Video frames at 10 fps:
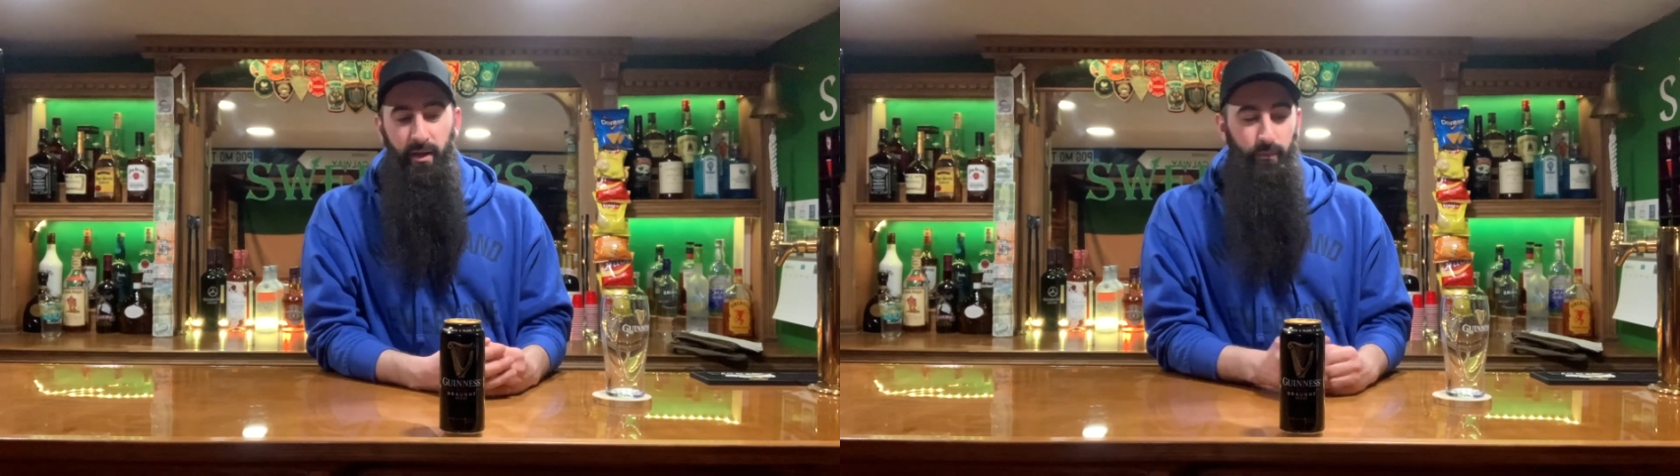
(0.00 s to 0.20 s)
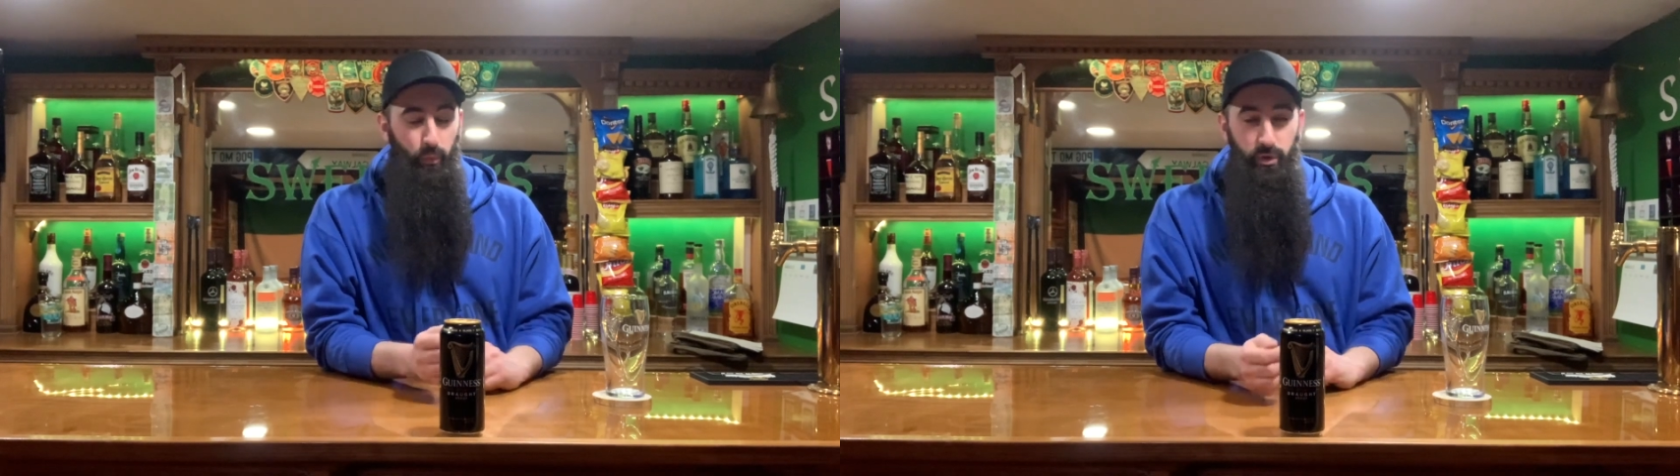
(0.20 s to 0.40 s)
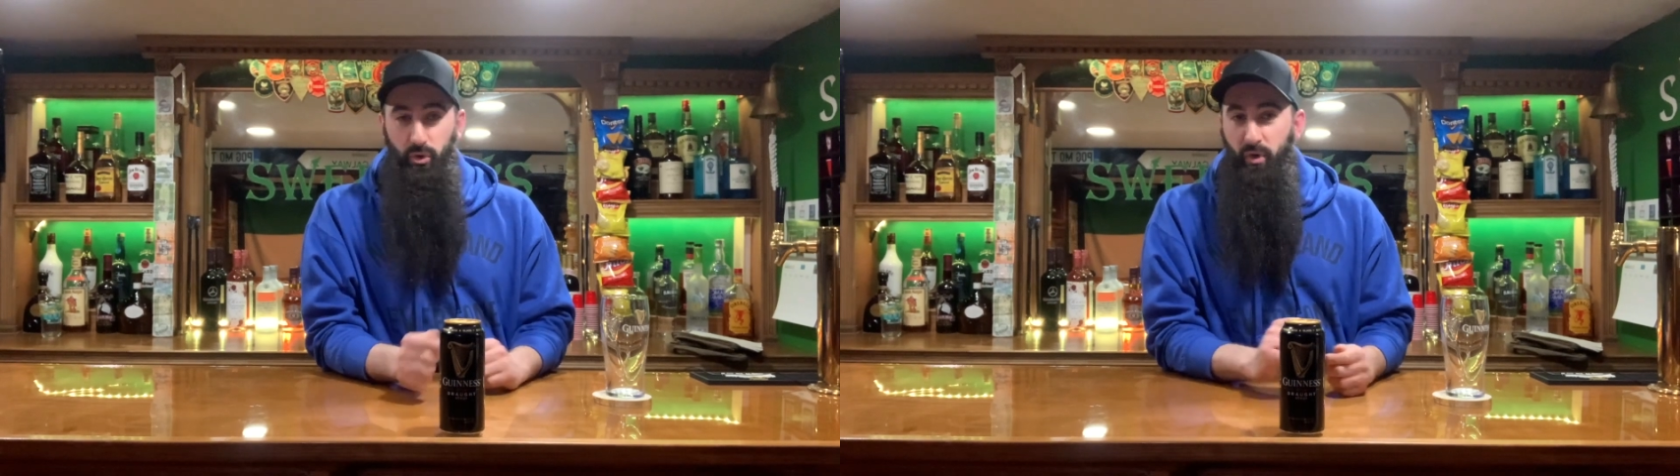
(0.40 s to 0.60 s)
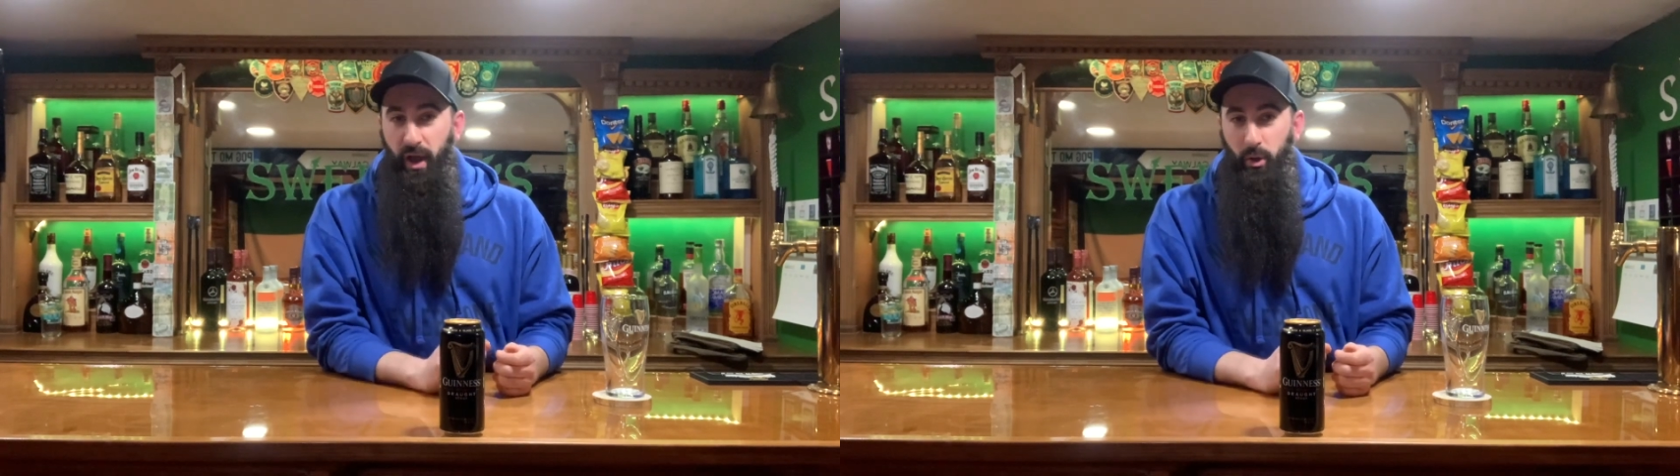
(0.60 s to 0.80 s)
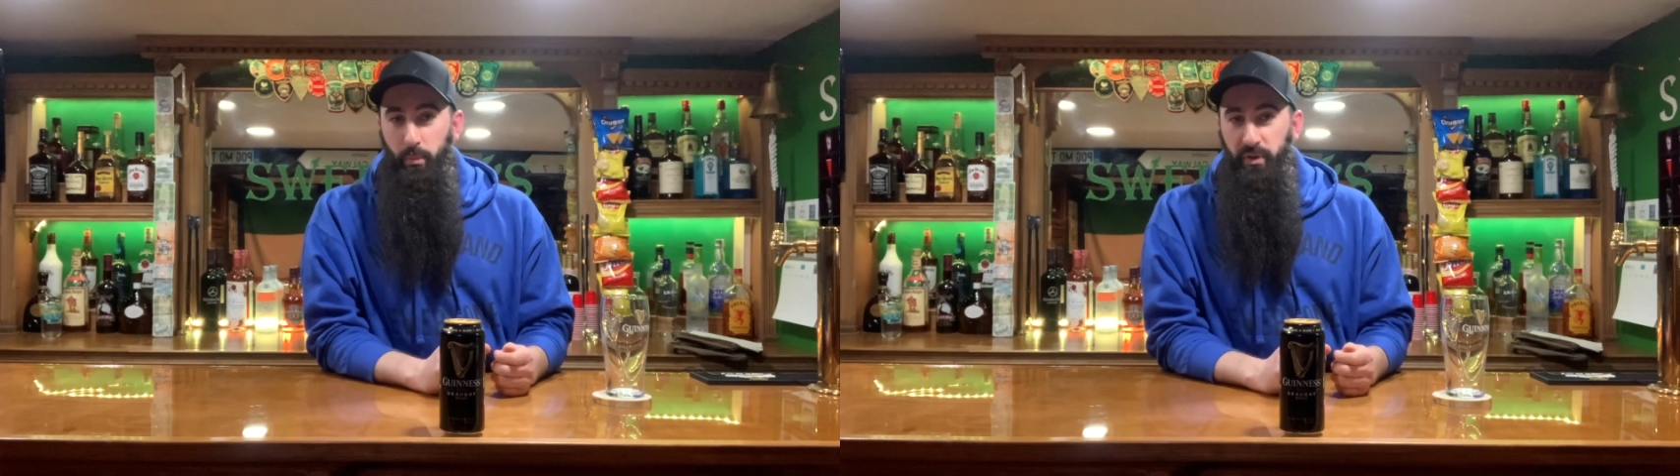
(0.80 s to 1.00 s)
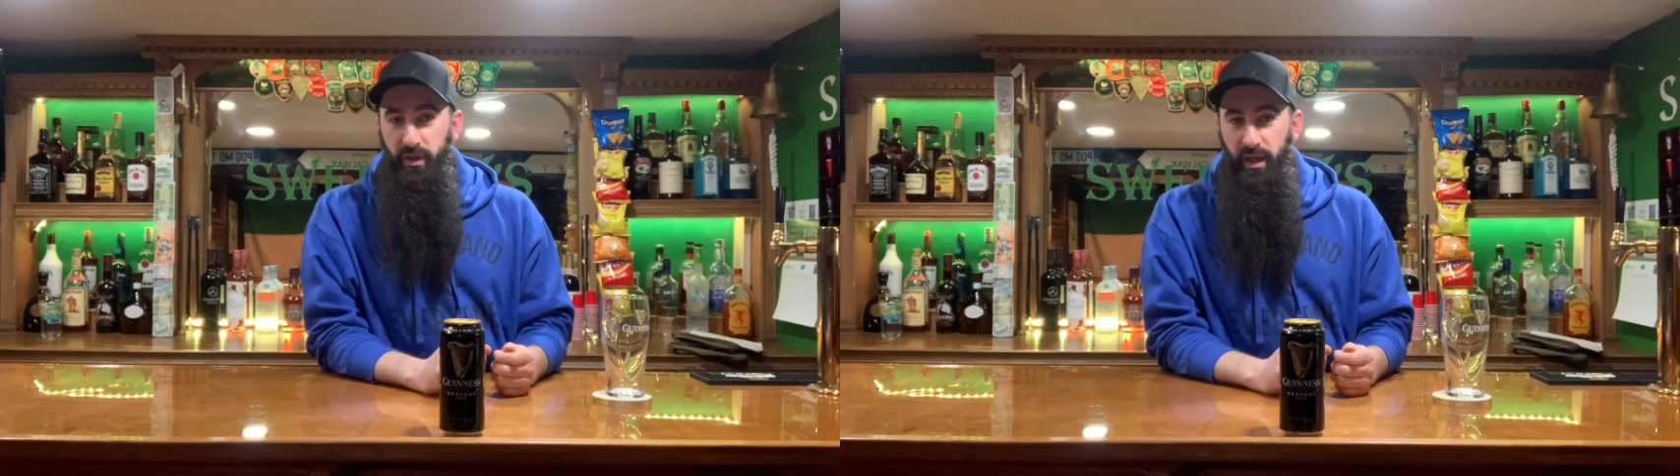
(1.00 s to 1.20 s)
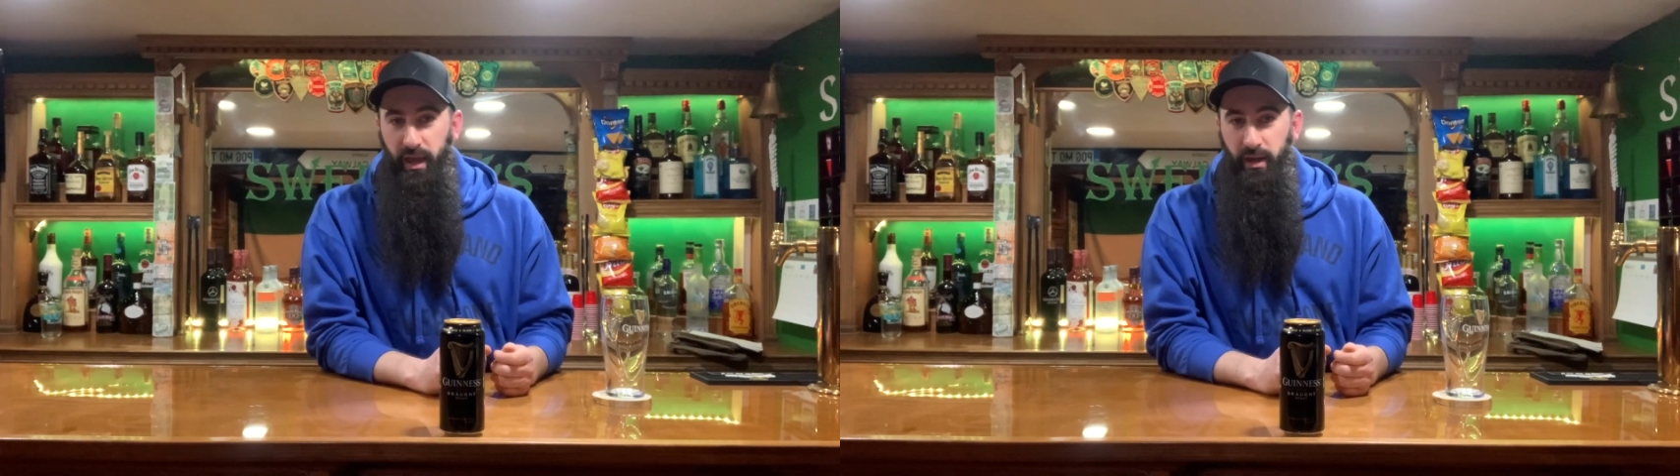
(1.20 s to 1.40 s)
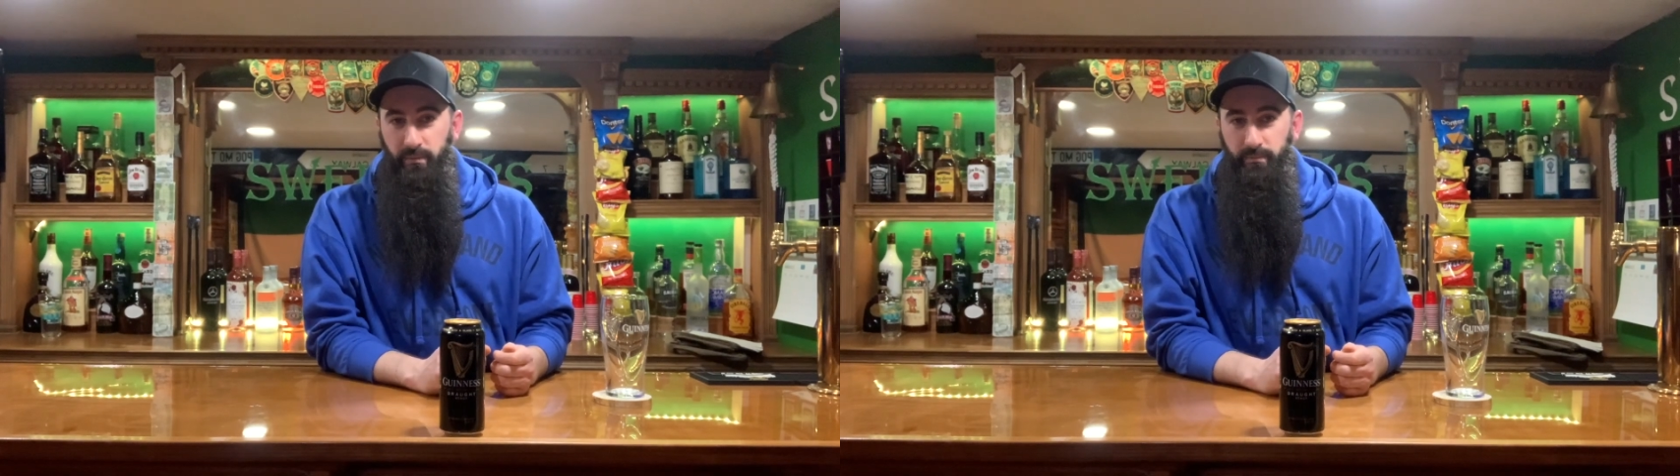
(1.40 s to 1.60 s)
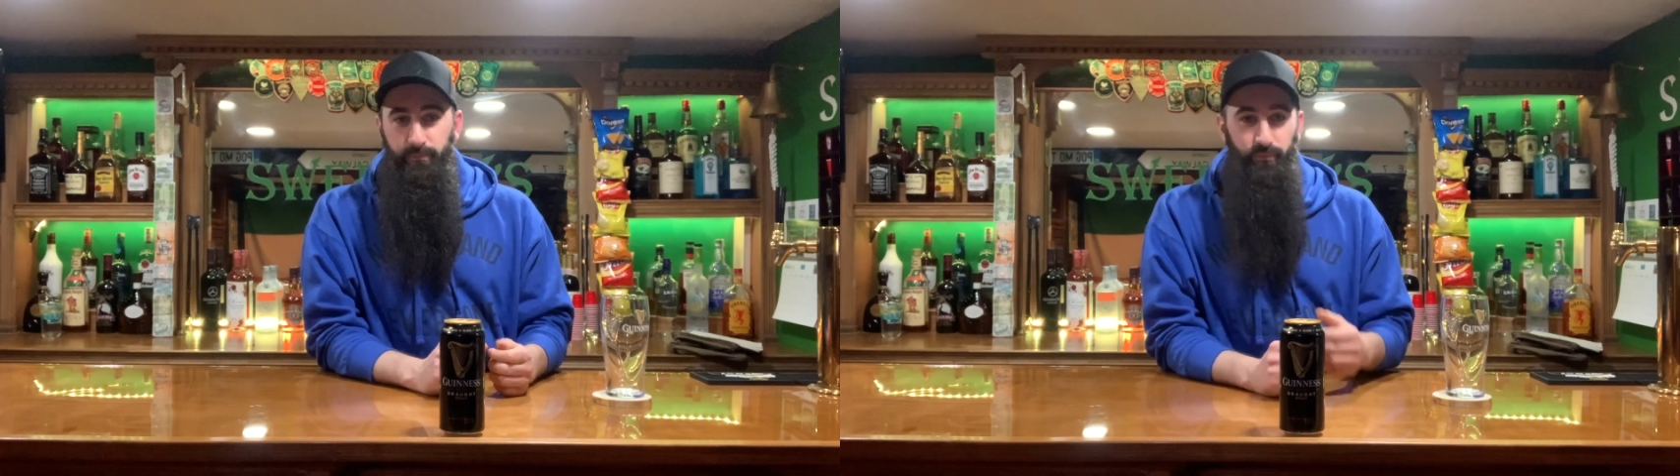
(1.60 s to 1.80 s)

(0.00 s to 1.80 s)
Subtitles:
When you crack open the can,